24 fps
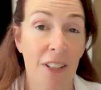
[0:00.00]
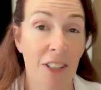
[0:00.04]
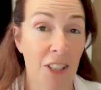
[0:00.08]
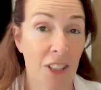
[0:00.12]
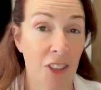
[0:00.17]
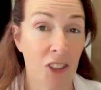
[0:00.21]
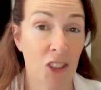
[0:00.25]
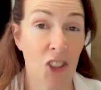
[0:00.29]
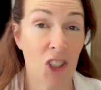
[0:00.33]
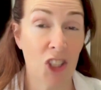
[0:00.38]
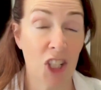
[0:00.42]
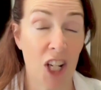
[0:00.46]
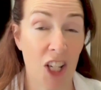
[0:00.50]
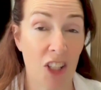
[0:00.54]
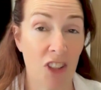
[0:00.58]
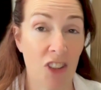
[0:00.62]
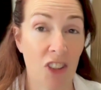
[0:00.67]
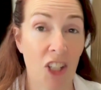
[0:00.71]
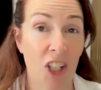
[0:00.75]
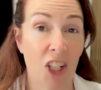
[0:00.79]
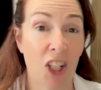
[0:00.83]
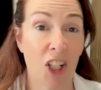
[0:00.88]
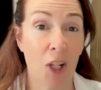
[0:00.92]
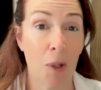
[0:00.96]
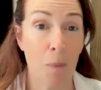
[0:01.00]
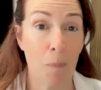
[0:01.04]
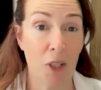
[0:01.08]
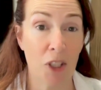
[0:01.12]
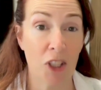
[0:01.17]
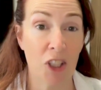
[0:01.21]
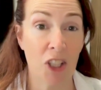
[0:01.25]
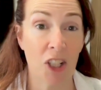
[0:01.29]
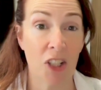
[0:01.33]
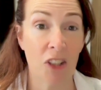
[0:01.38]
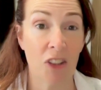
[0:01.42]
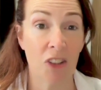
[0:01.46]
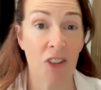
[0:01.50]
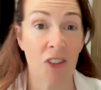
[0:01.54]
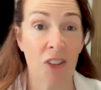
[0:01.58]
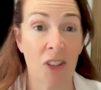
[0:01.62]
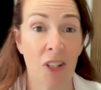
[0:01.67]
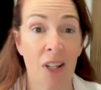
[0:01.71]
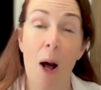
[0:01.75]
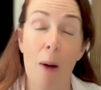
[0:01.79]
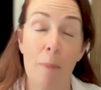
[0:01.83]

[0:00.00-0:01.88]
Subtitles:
just chasing commissions.